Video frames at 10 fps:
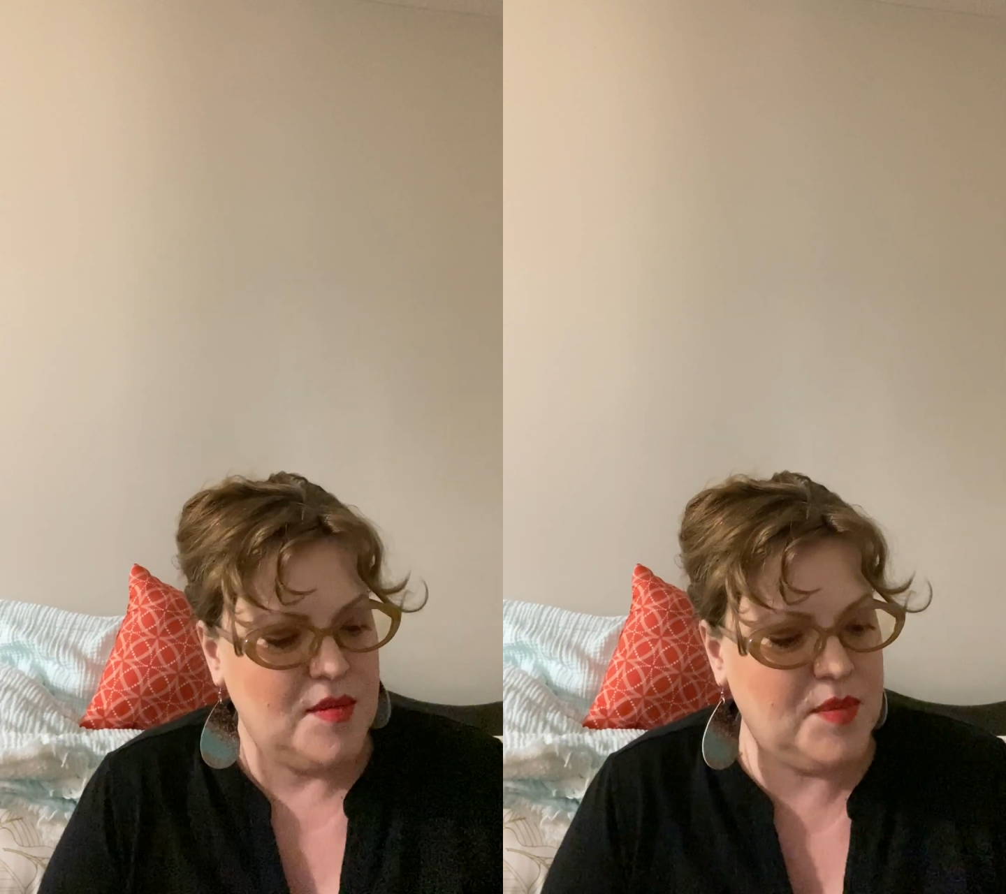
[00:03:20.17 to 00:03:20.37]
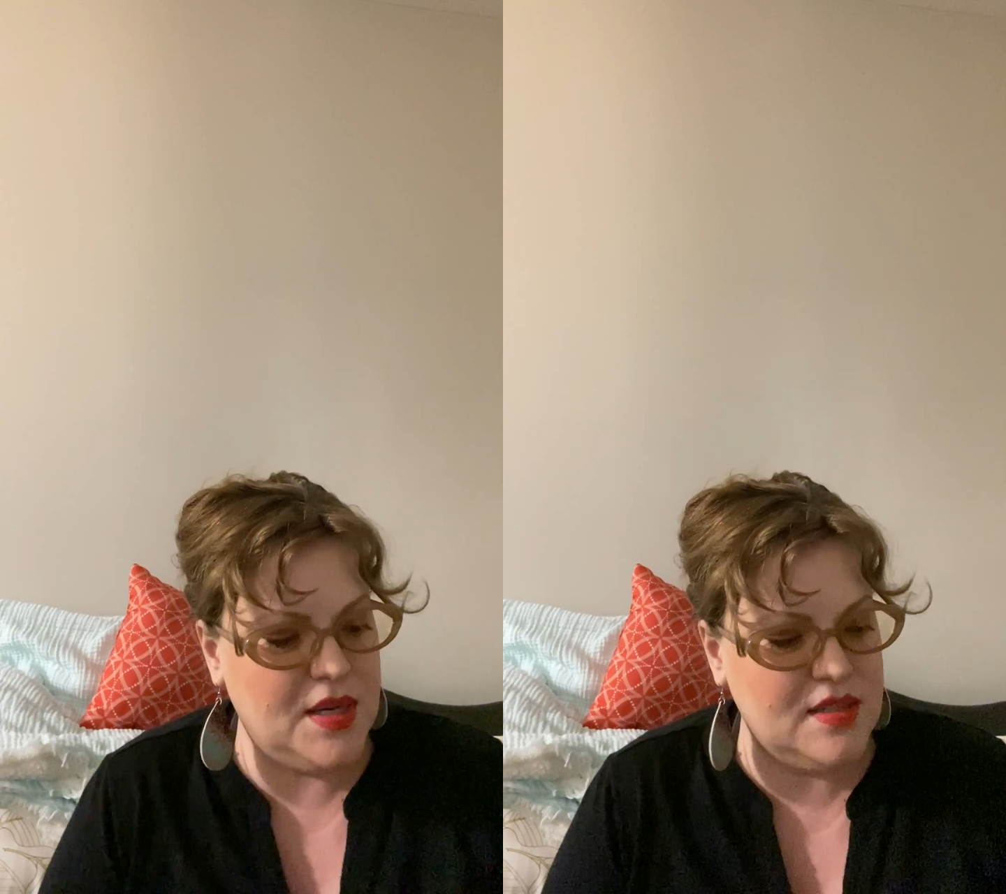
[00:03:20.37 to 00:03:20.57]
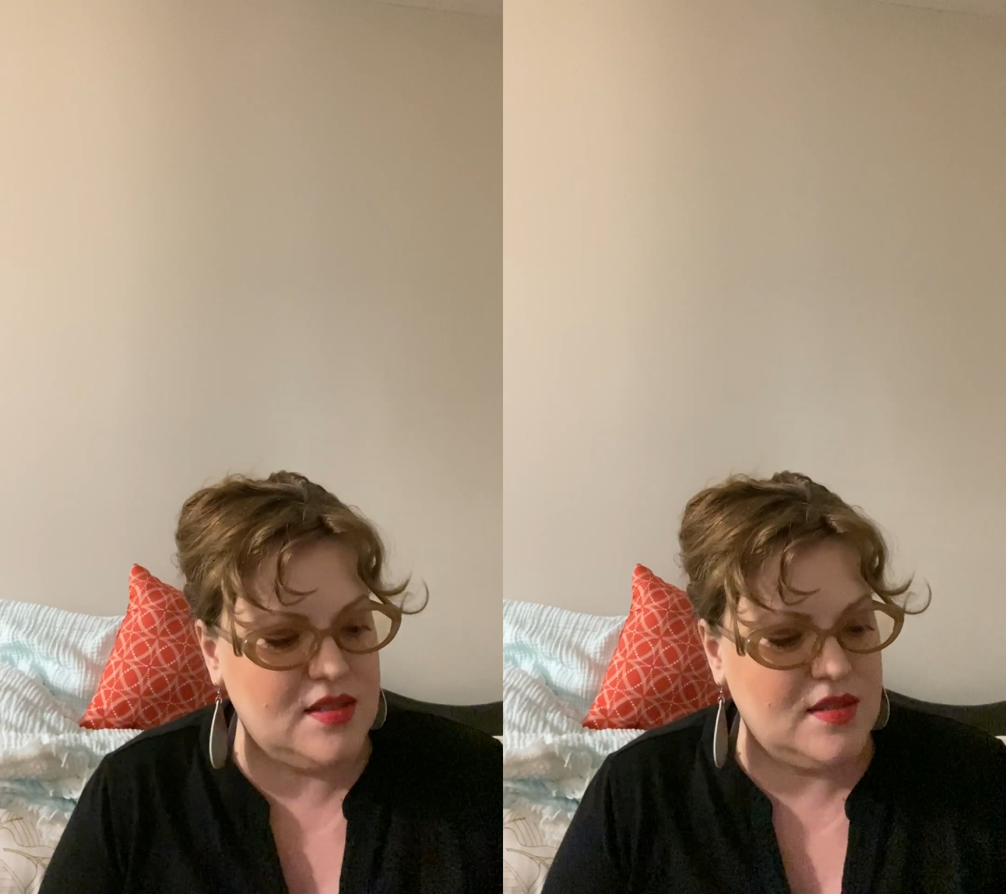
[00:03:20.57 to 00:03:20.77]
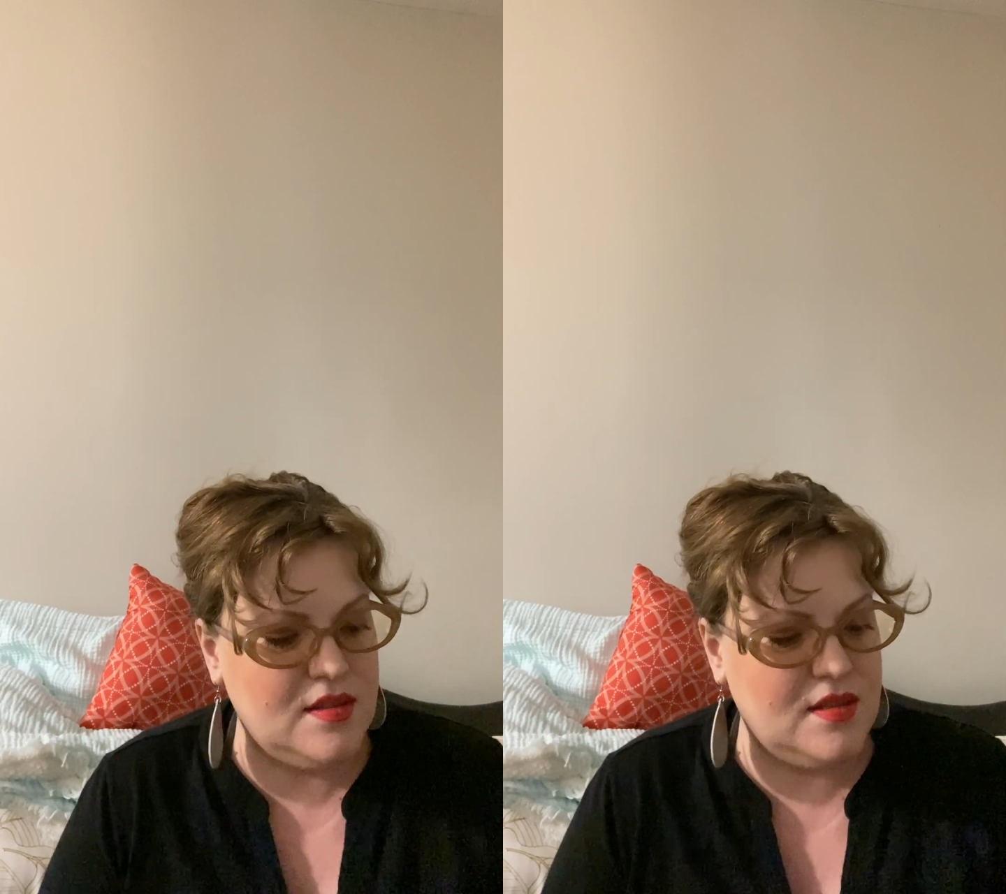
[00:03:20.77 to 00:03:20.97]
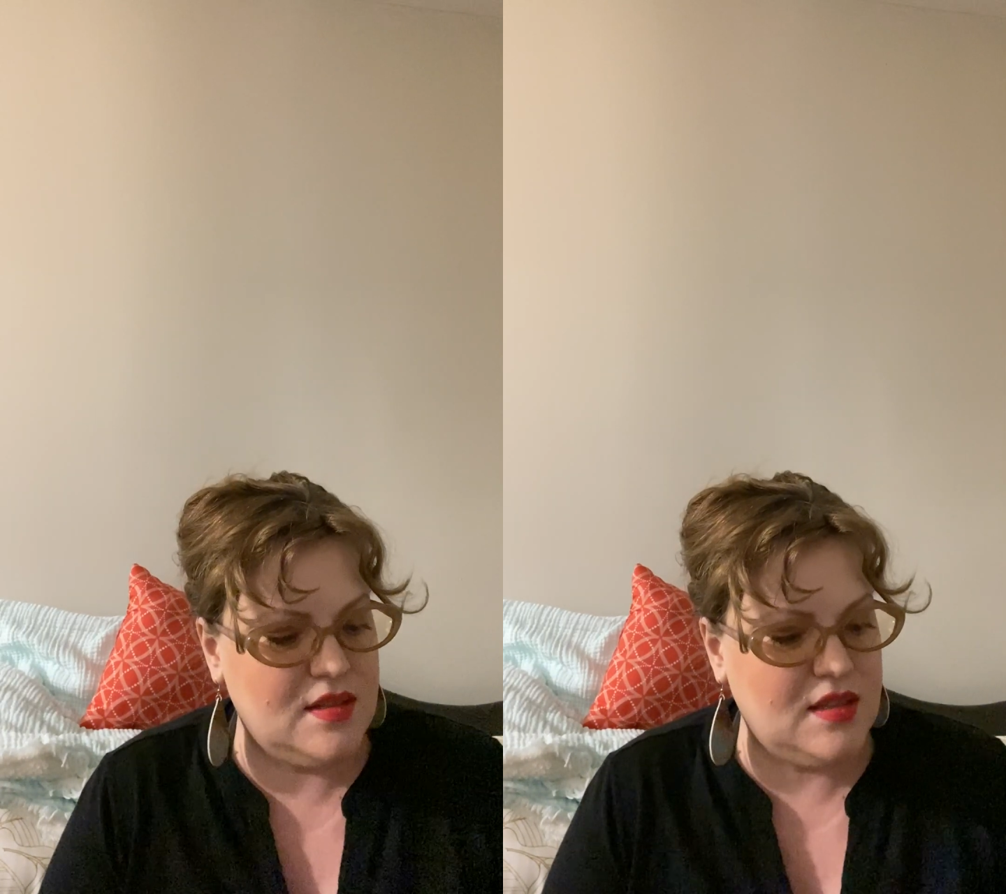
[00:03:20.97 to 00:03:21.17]
But
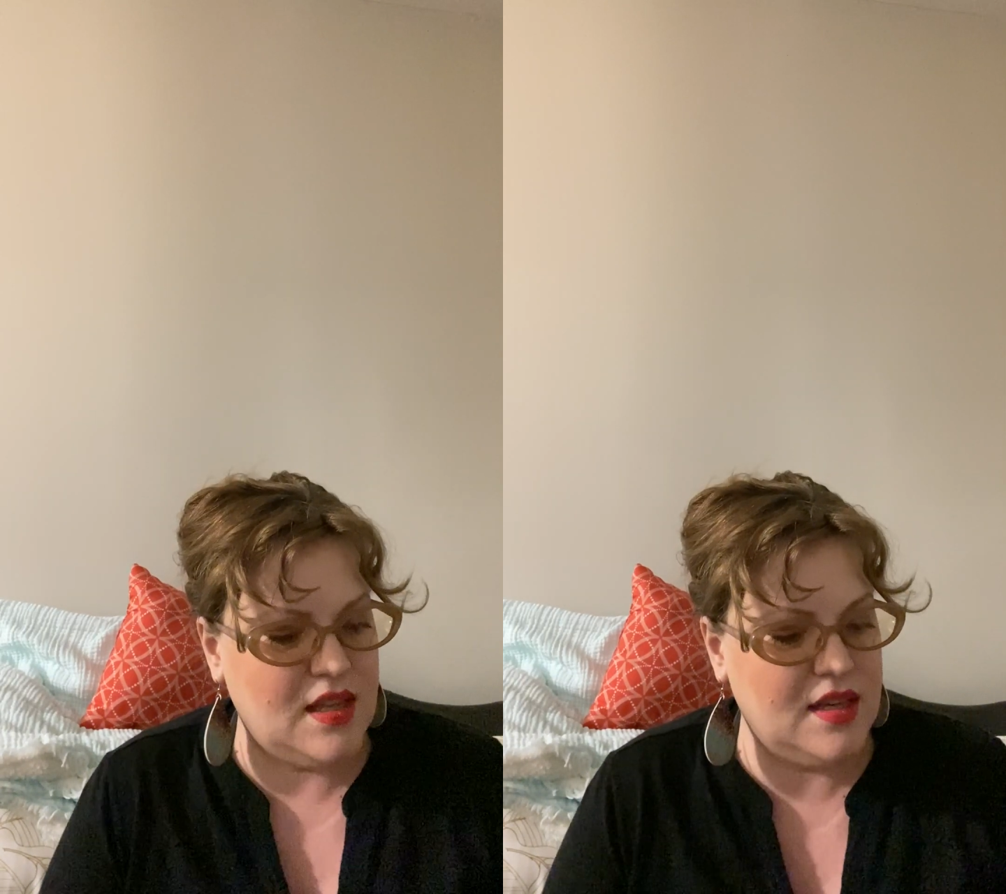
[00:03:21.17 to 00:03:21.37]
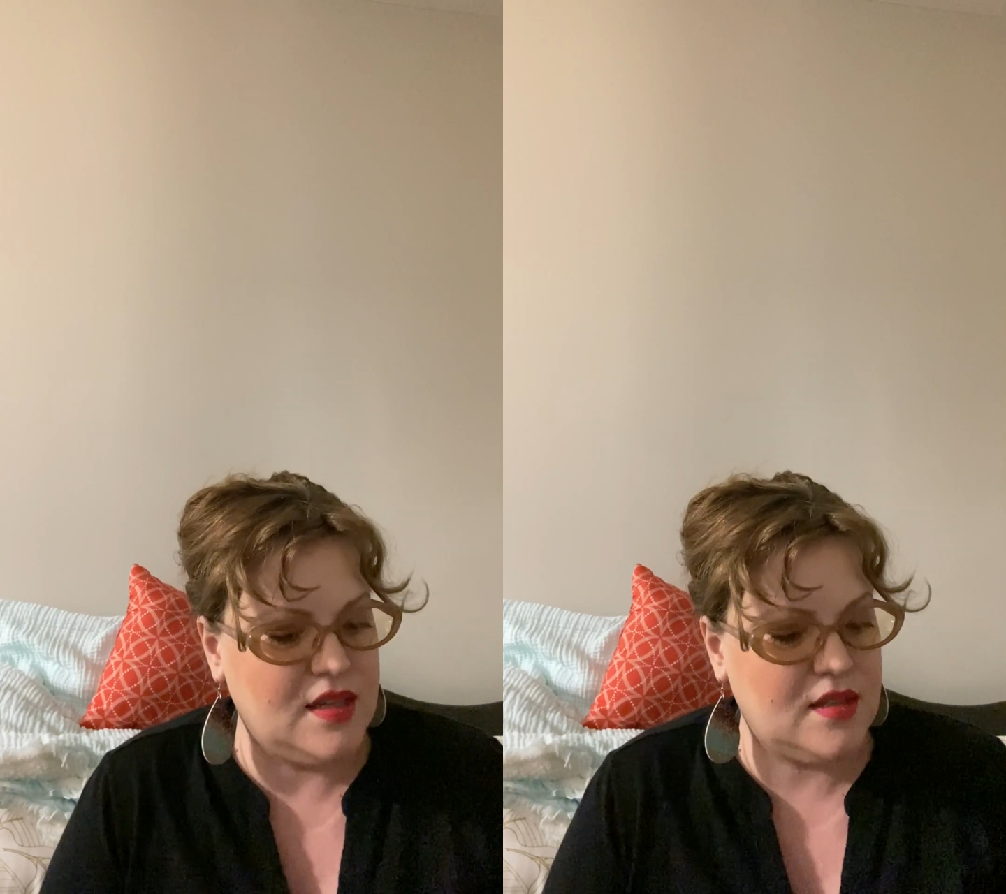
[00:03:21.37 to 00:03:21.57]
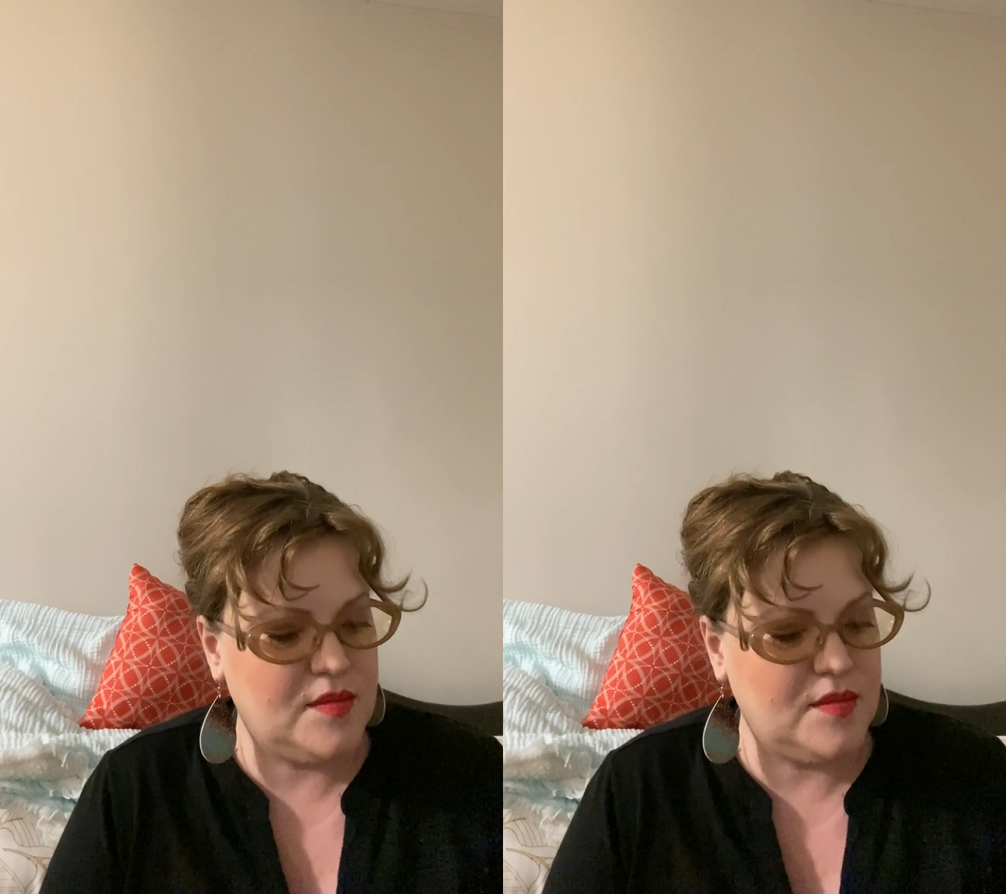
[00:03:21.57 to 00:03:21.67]
like,